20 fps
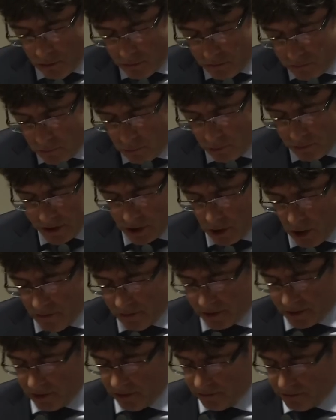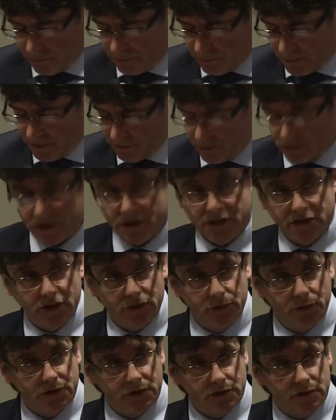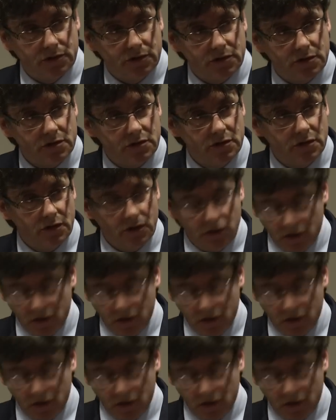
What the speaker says: full recovery of previous institutions,